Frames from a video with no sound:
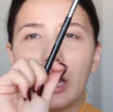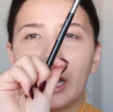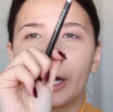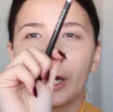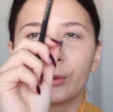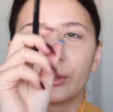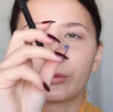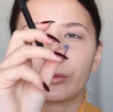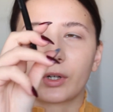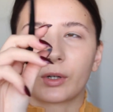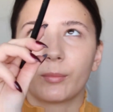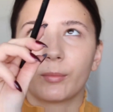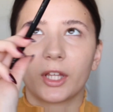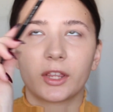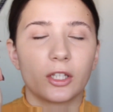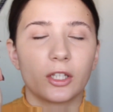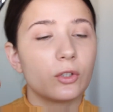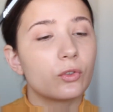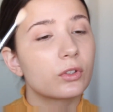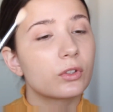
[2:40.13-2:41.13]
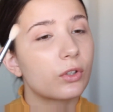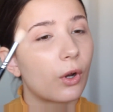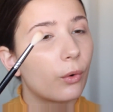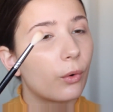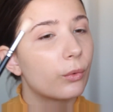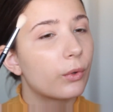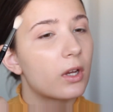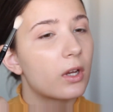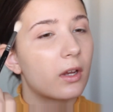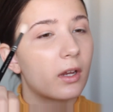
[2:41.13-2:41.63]
I always recommend that you just
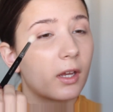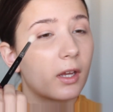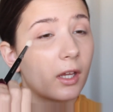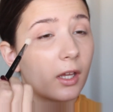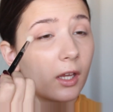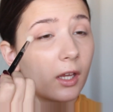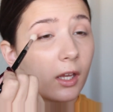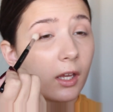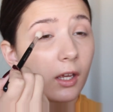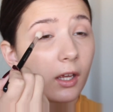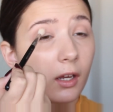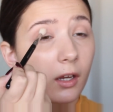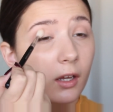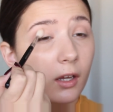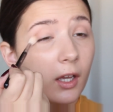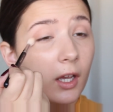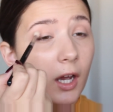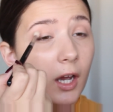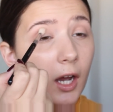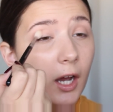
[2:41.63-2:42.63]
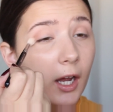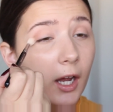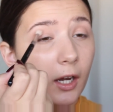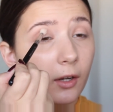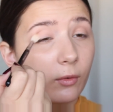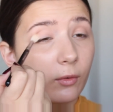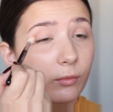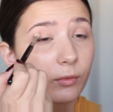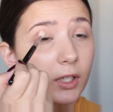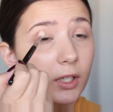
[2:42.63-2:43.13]
hold it here
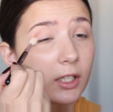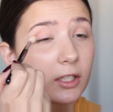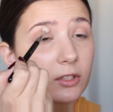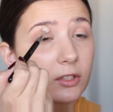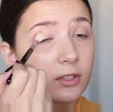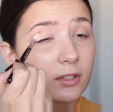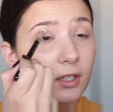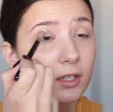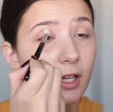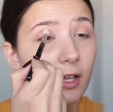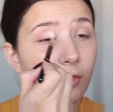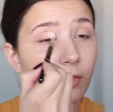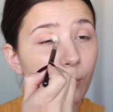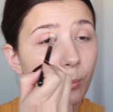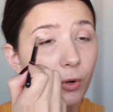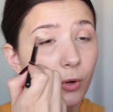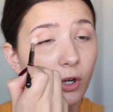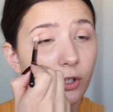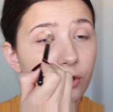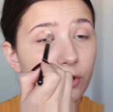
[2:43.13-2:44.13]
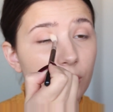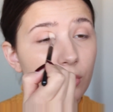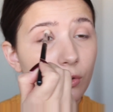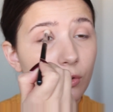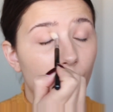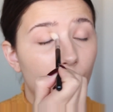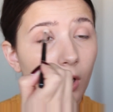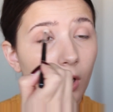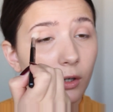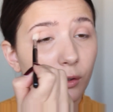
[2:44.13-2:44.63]
and really just let the brush do
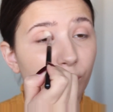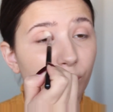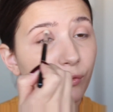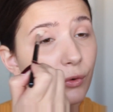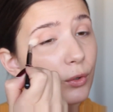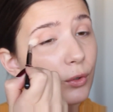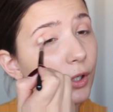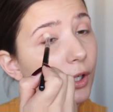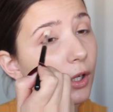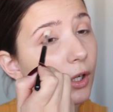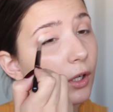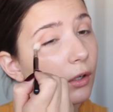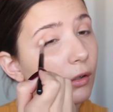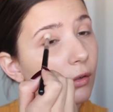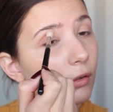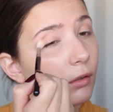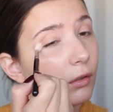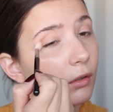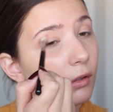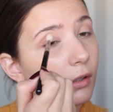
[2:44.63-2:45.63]
the work for you.